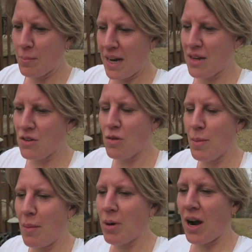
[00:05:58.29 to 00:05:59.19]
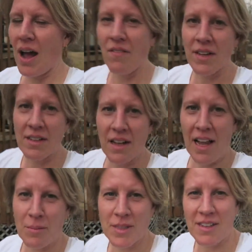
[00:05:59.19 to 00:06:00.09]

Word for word: but I do remember having to climb